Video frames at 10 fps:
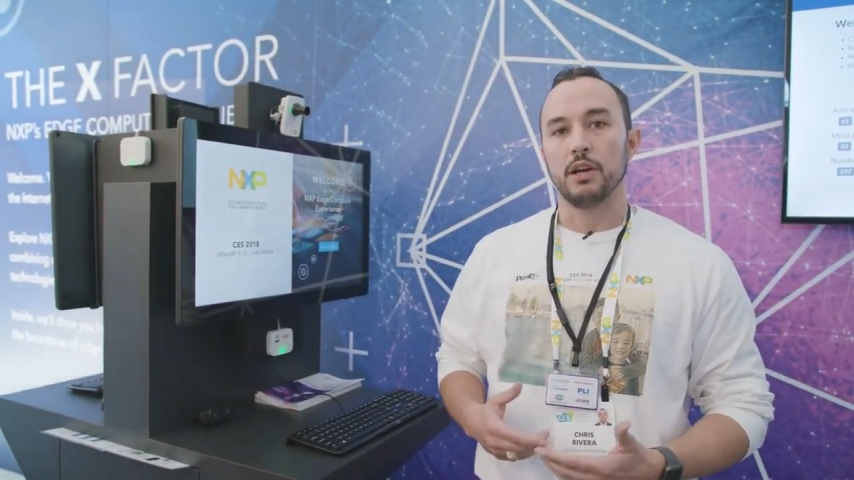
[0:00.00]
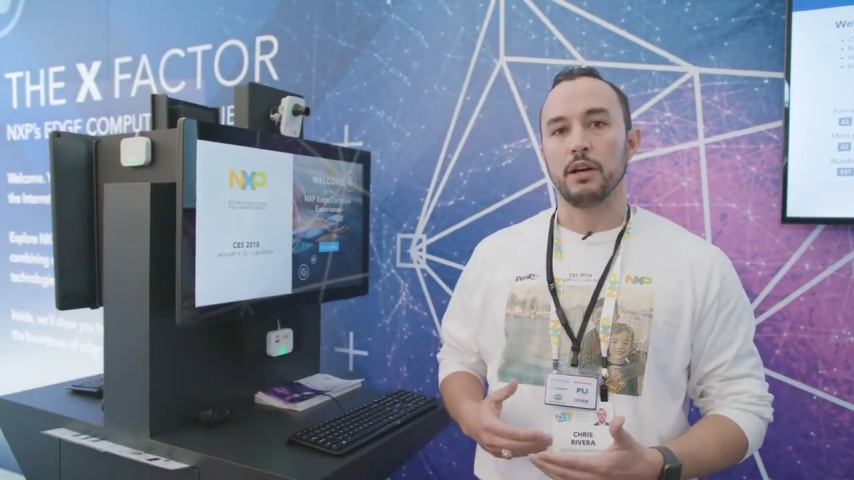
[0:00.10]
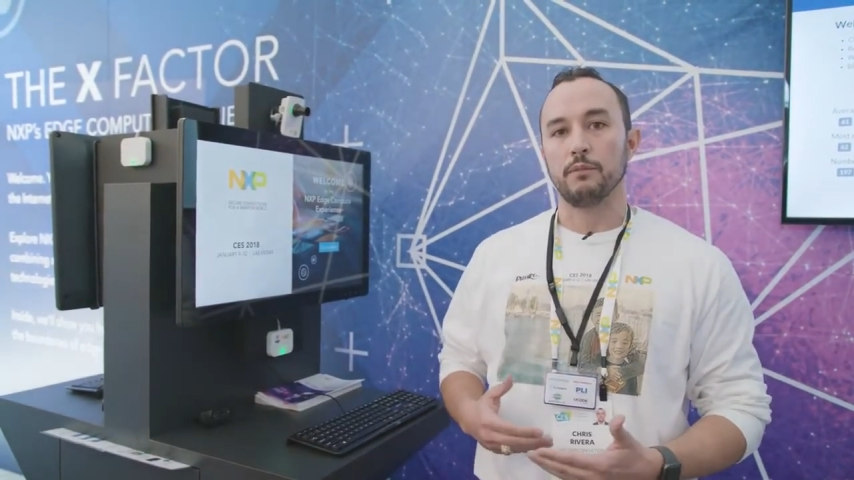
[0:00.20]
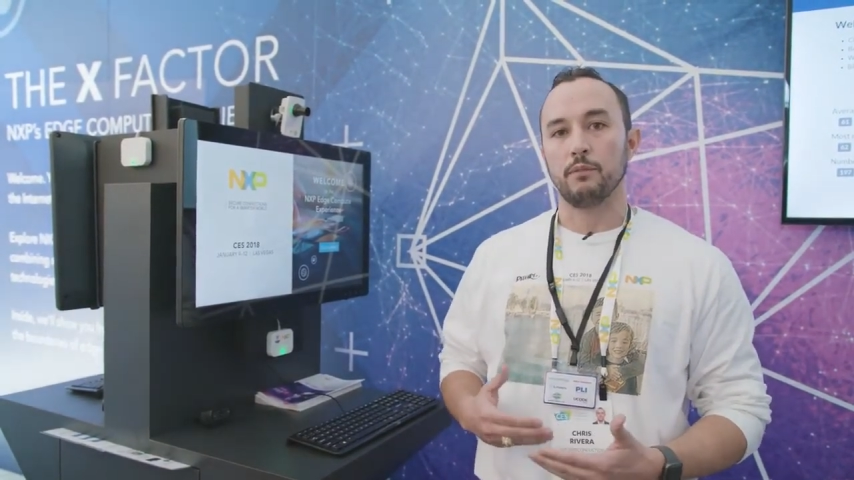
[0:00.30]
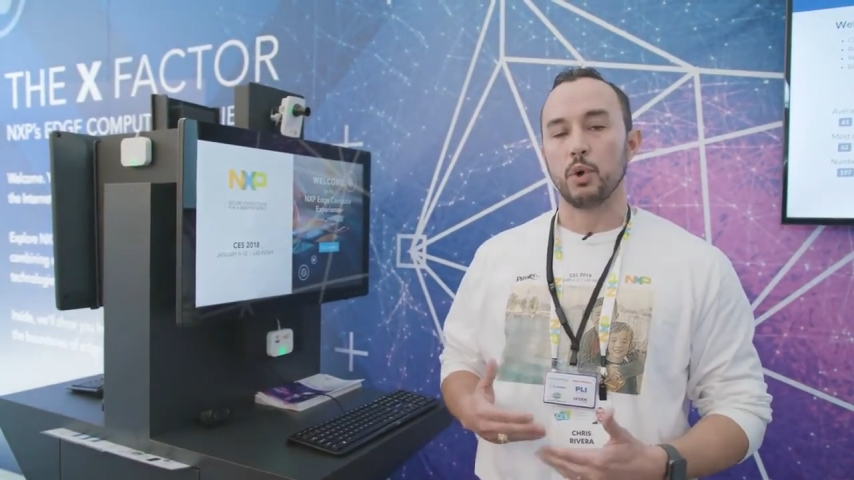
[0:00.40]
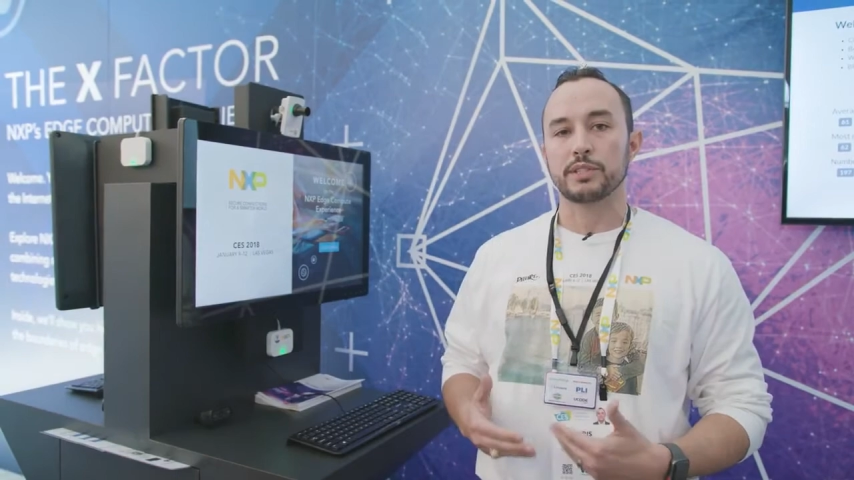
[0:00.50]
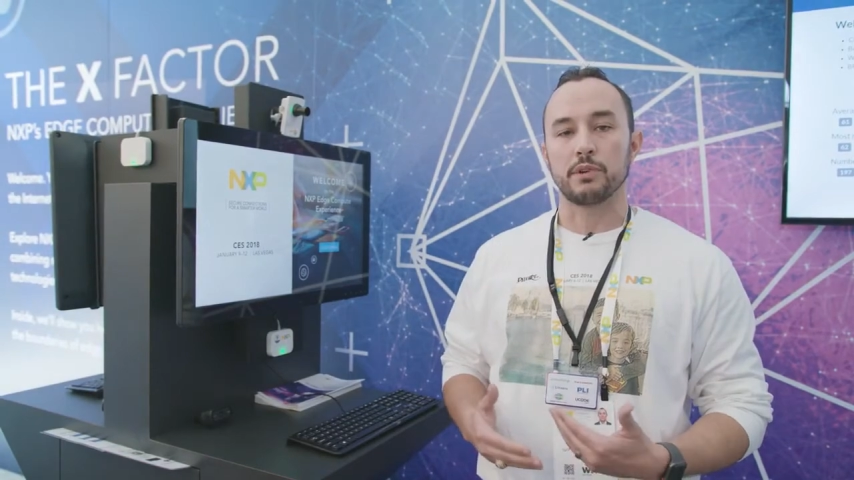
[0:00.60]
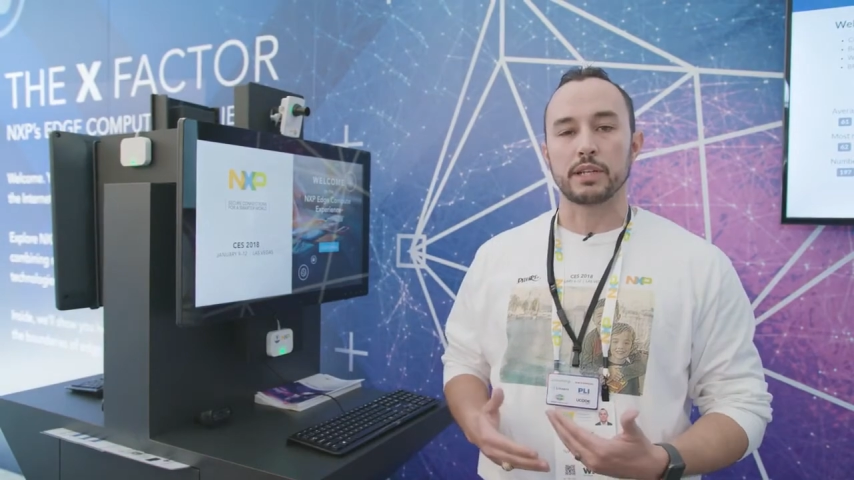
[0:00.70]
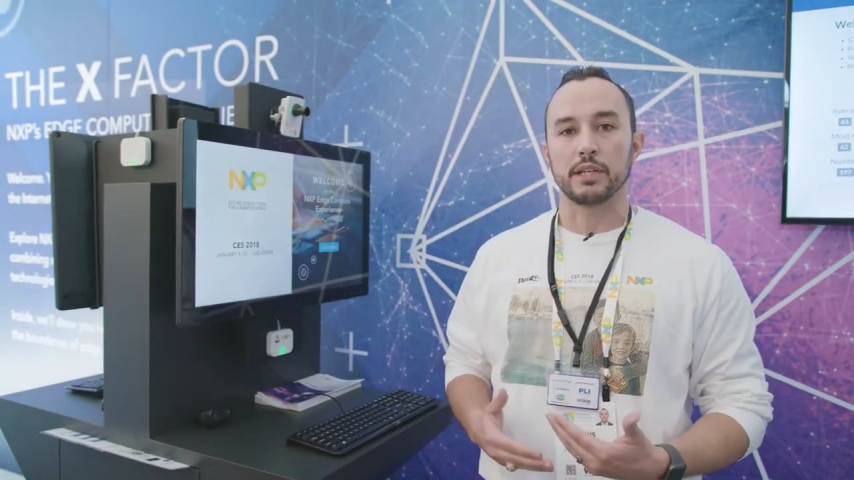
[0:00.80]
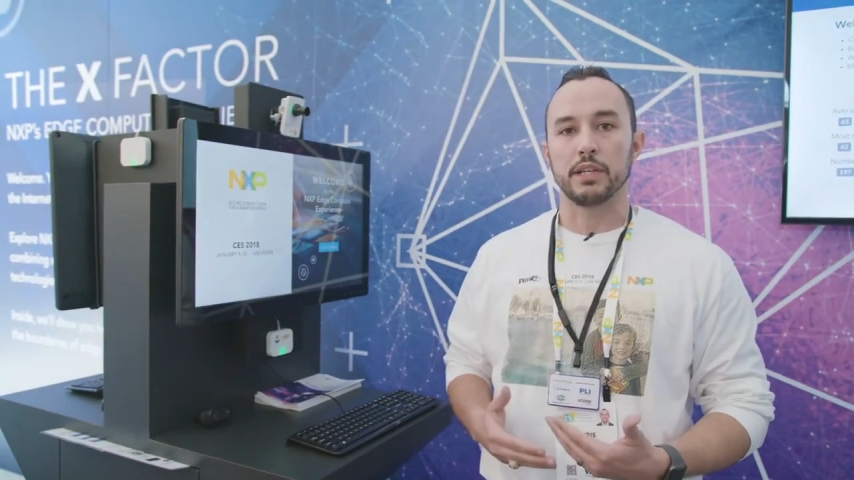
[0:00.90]
uh, voice
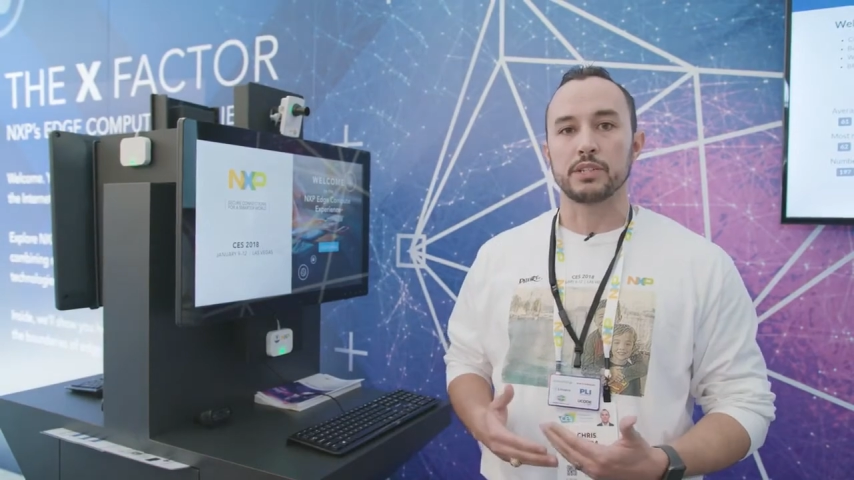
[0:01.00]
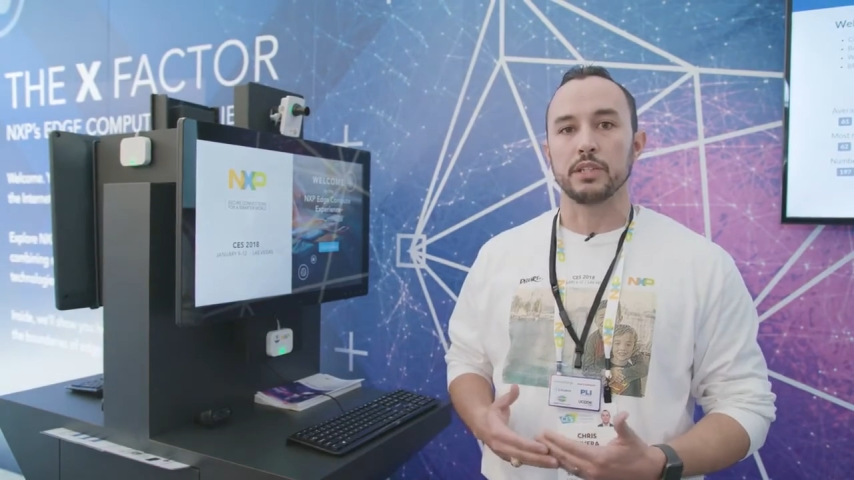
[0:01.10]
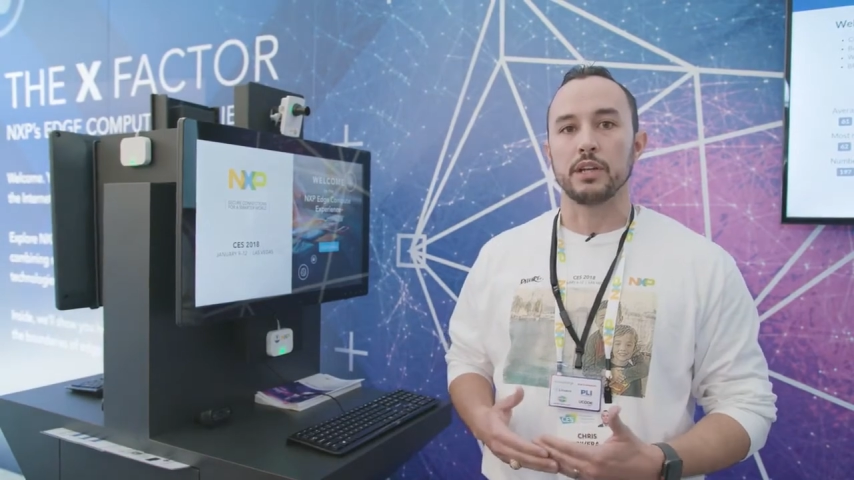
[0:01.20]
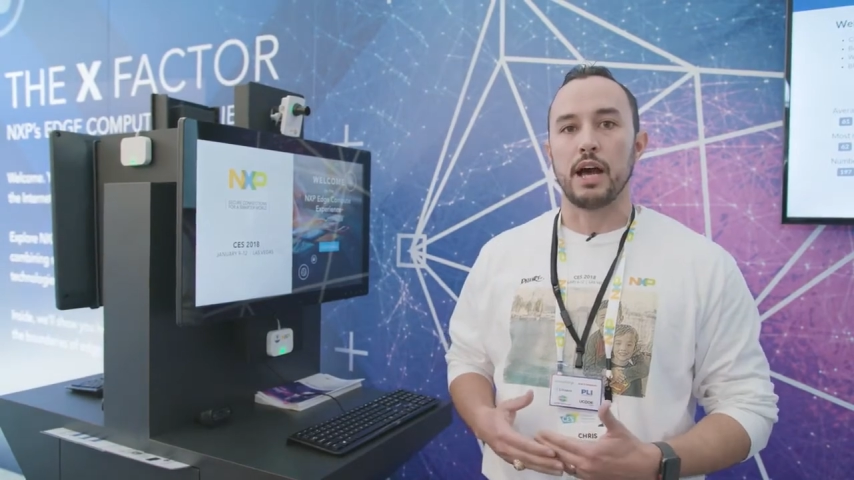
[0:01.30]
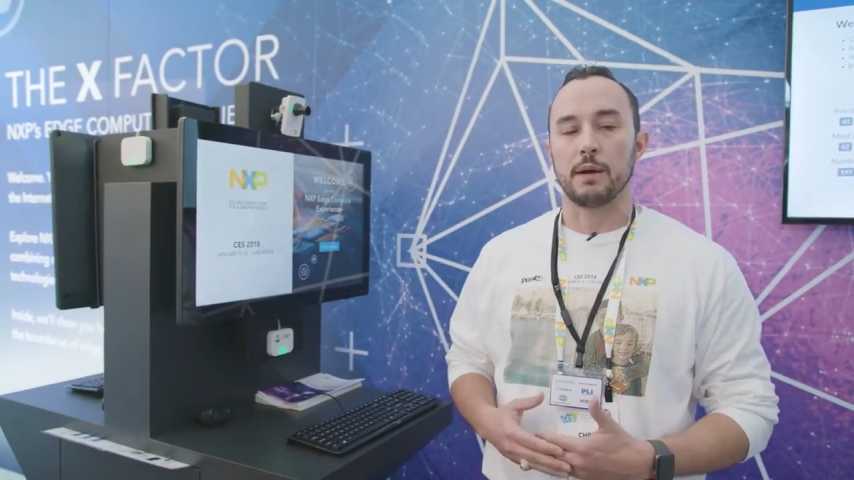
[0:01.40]
recognition,